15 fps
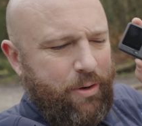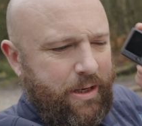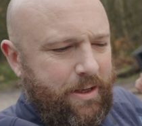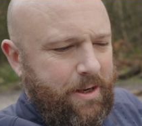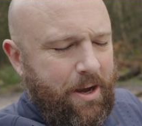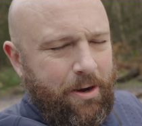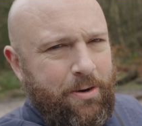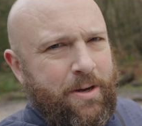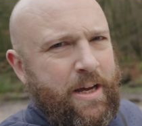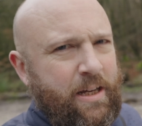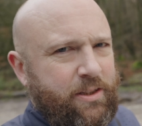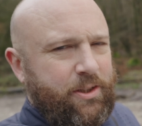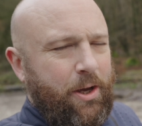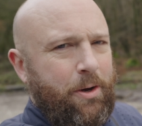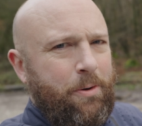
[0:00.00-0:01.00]
we go.
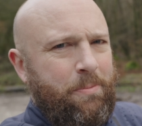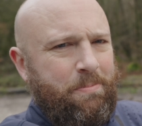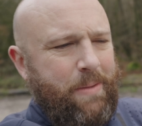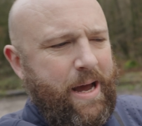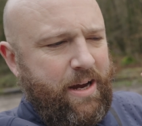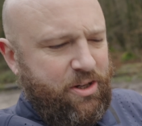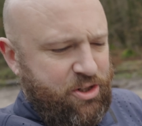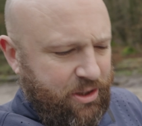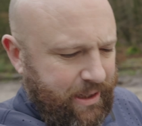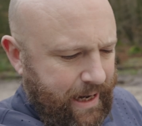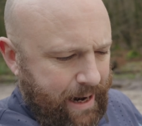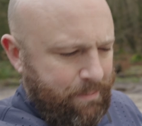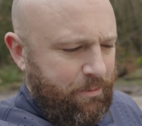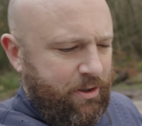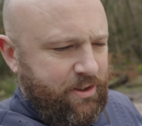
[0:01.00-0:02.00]
So, action
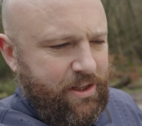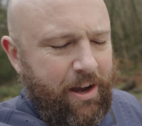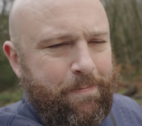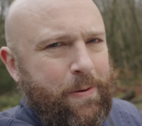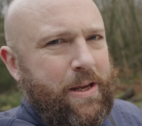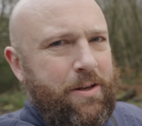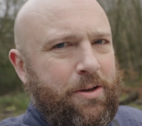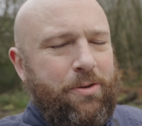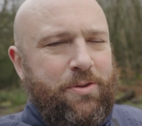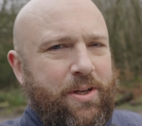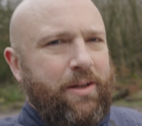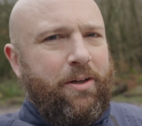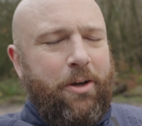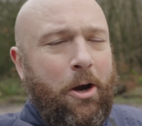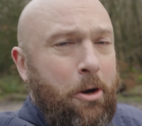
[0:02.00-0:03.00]
cameras. I've been
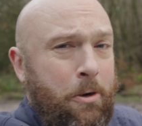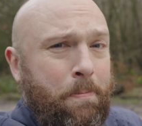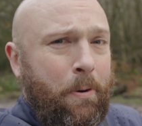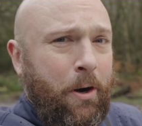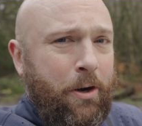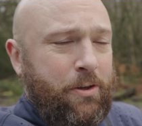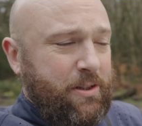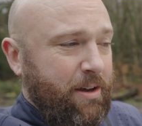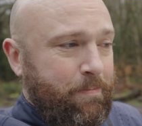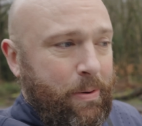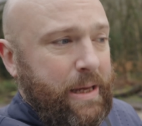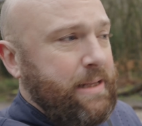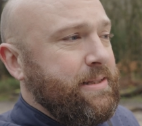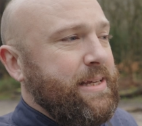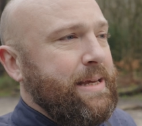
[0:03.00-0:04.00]
using GoPros, I've
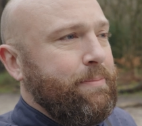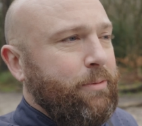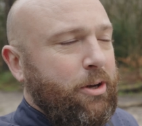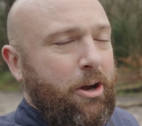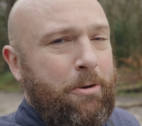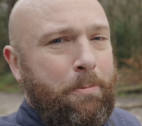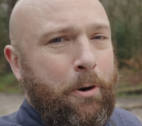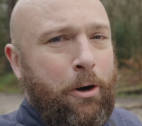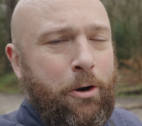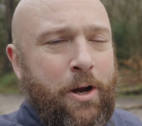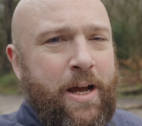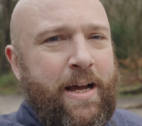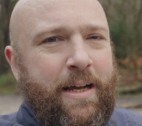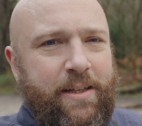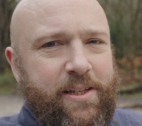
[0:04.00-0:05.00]
been Team GoPro
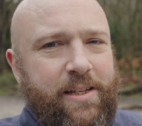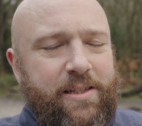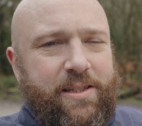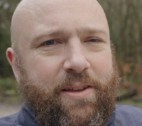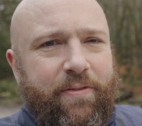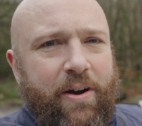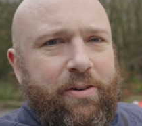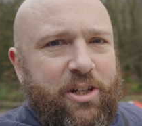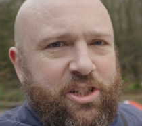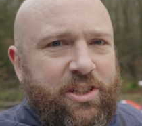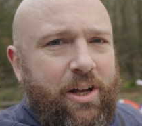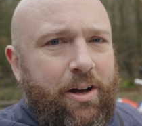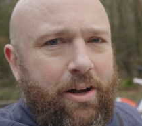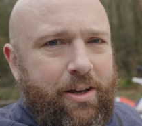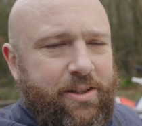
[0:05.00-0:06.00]
since the very
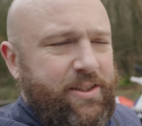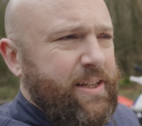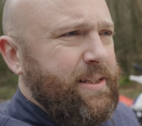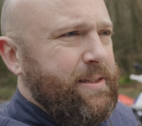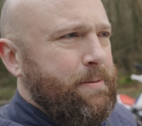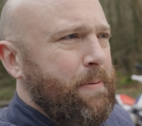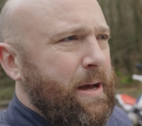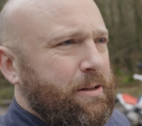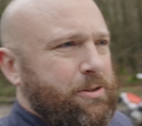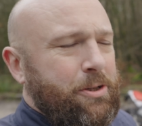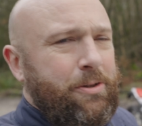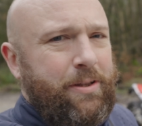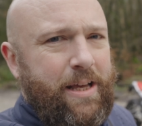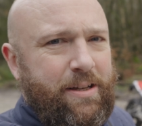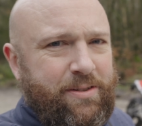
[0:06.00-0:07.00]
start, since about
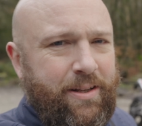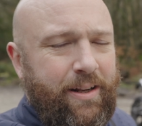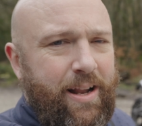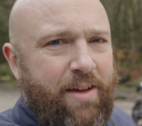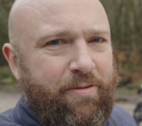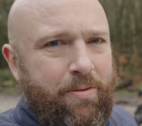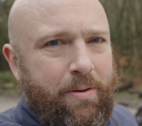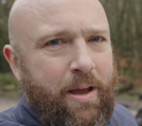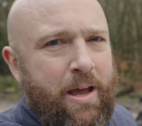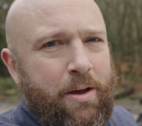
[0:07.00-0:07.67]
2011